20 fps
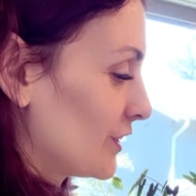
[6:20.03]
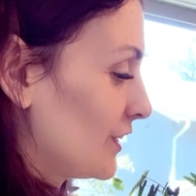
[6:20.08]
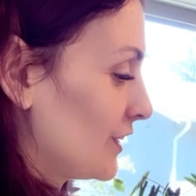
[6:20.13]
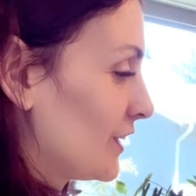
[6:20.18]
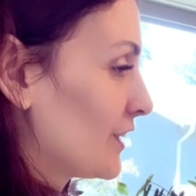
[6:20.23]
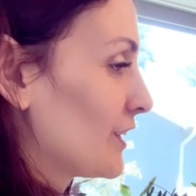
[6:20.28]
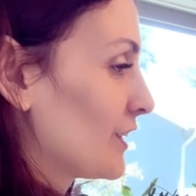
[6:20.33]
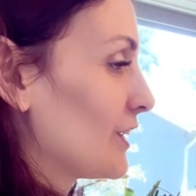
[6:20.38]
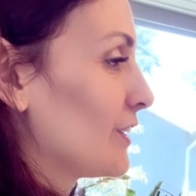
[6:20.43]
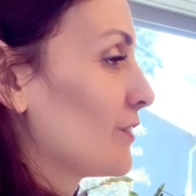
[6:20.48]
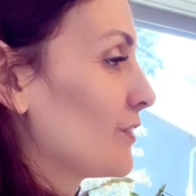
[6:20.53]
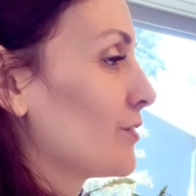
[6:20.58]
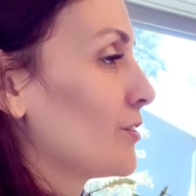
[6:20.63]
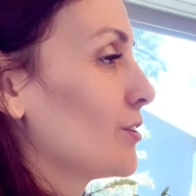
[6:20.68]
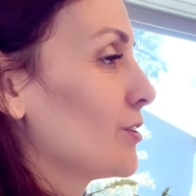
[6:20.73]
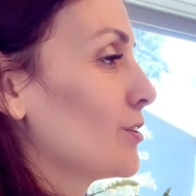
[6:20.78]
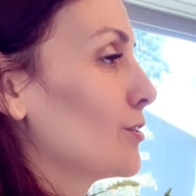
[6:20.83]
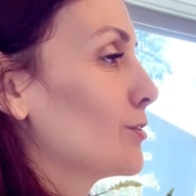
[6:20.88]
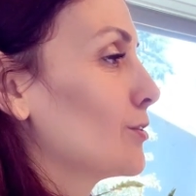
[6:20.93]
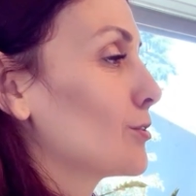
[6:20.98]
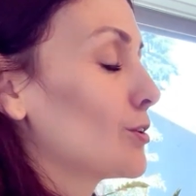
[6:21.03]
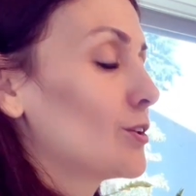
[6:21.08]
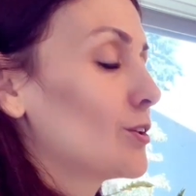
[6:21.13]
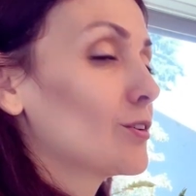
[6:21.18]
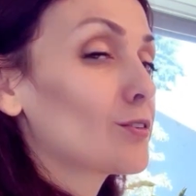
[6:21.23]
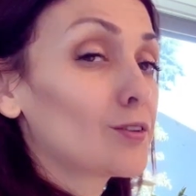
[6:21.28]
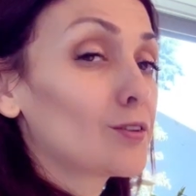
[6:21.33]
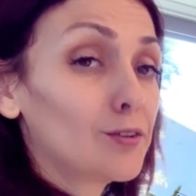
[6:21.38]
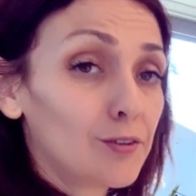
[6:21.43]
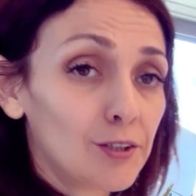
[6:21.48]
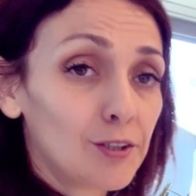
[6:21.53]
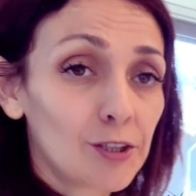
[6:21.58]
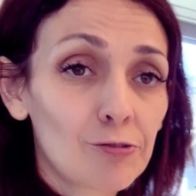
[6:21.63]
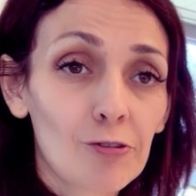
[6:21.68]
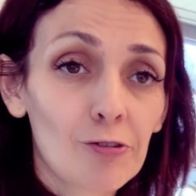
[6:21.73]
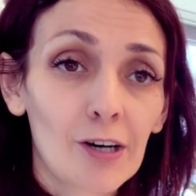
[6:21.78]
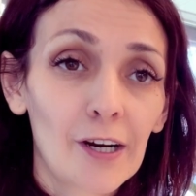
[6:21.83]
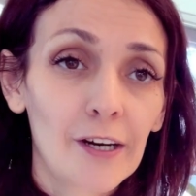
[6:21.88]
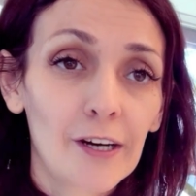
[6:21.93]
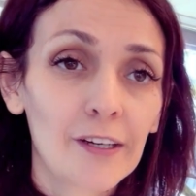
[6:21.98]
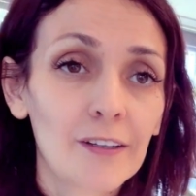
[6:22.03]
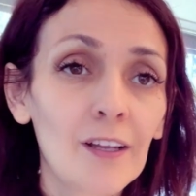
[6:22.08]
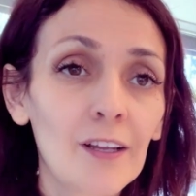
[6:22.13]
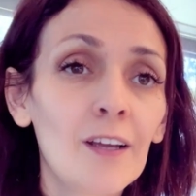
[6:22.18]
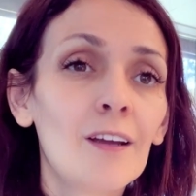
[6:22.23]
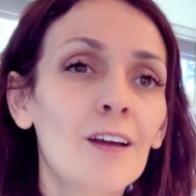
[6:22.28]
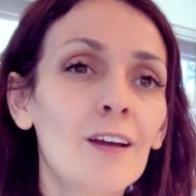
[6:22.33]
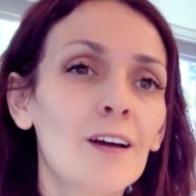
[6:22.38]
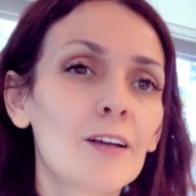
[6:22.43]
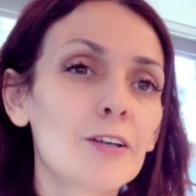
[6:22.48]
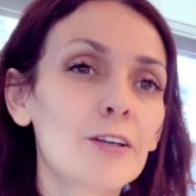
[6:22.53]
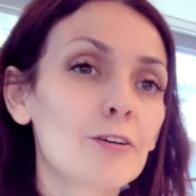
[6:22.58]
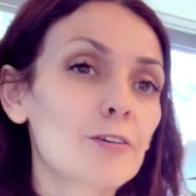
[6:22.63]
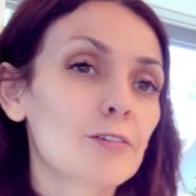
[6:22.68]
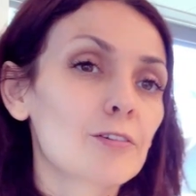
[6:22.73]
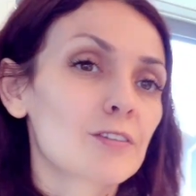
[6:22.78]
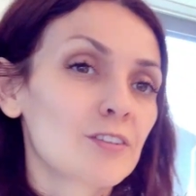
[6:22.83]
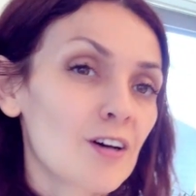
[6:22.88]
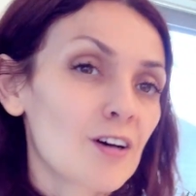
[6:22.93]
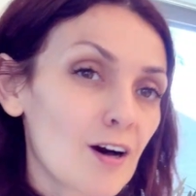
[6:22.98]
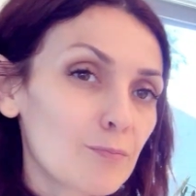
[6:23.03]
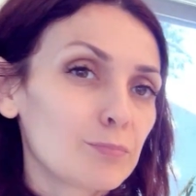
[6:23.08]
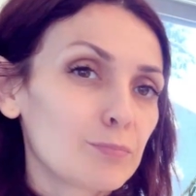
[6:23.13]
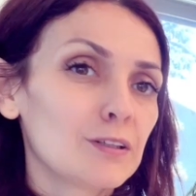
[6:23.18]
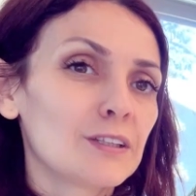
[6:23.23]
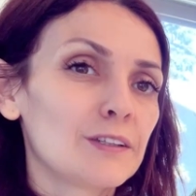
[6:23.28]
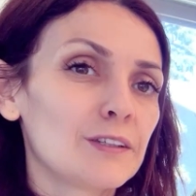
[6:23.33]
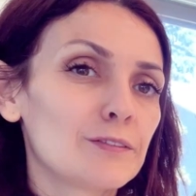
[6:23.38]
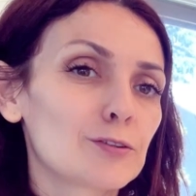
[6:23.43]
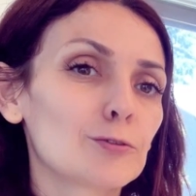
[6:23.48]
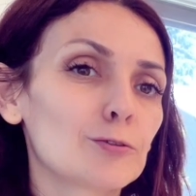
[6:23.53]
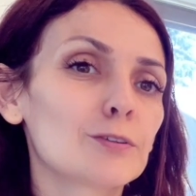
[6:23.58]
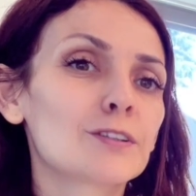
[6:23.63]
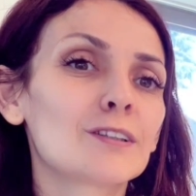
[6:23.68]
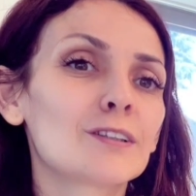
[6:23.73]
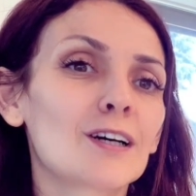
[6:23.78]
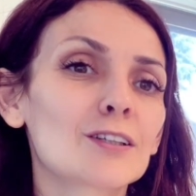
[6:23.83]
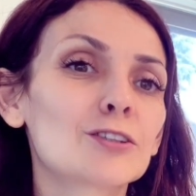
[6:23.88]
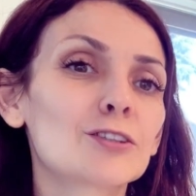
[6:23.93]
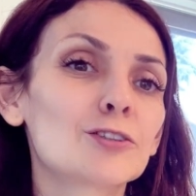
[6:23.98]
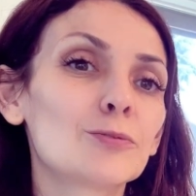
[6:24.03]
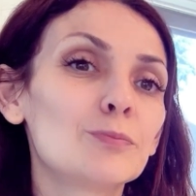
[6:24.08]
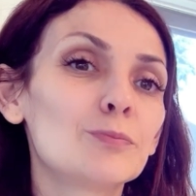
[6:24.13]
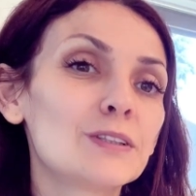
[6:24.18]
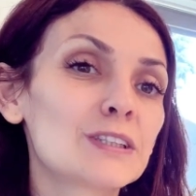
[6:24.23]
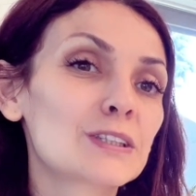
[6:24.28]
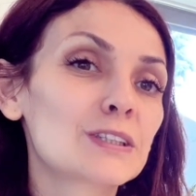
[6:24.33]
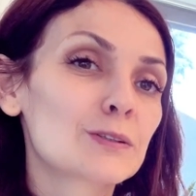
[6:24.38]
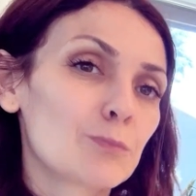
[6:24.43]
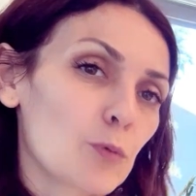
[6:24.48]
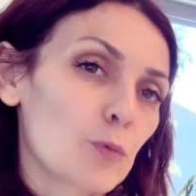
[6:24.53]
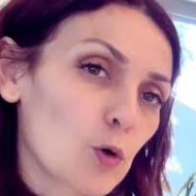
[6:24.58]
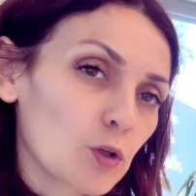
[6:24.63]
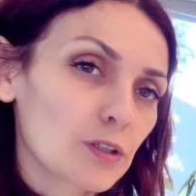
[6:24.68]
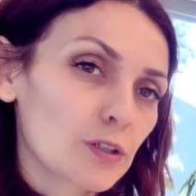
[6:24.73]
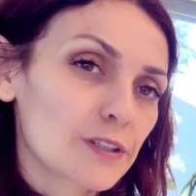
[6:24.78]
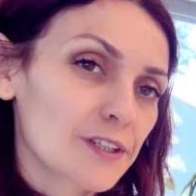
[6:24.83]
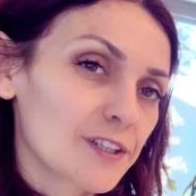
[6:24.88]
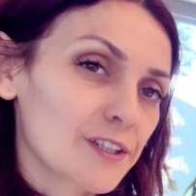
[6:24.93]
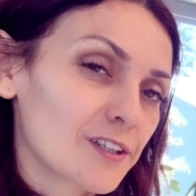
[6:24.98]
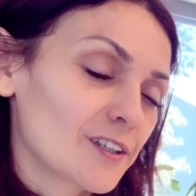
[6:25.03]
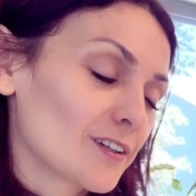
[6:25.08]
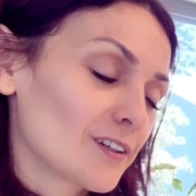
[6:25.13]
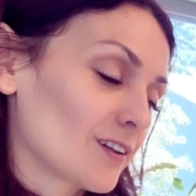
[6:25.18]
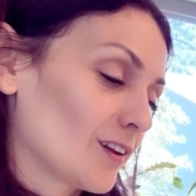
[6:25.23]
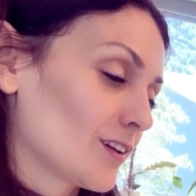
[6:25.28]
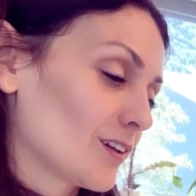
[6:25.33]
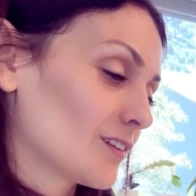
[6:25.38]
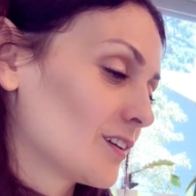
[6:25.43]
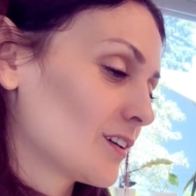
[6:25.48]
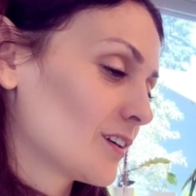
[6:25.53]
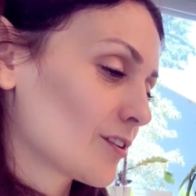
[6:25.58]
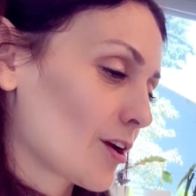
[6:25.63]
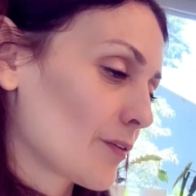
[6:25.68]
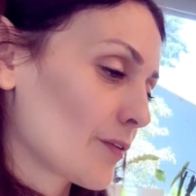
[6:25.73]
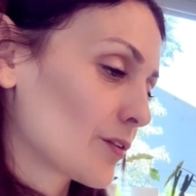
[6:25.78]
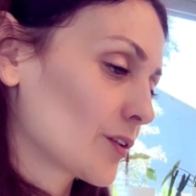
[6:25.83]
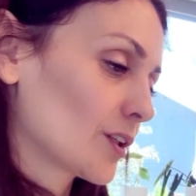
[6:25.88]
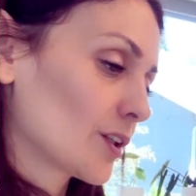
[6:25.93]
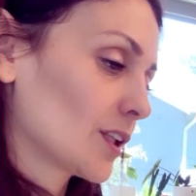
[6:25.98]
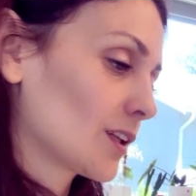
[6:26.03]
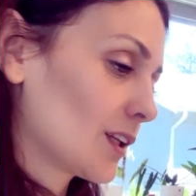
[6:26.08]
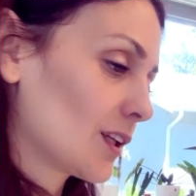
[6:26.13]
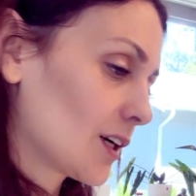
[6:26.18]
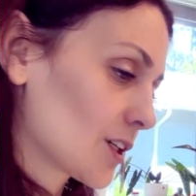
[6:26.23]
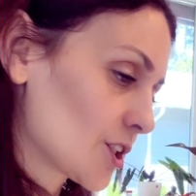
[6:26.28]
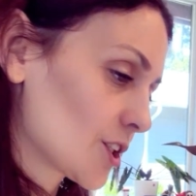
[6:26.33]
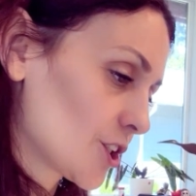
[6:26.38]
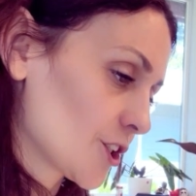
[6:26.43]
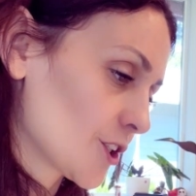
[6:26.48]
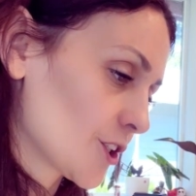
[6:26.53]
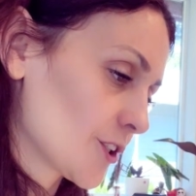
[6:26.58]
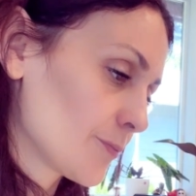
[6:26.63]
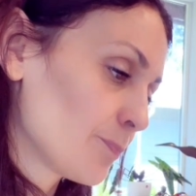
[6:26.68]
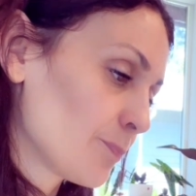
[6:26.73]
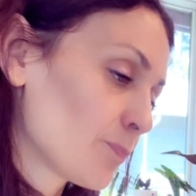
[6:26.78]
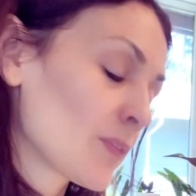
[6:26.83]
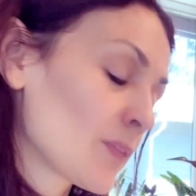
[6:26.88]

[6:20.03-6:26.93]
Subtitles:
And if you don't do it right, your top leaves will start to be smaller rather than larger.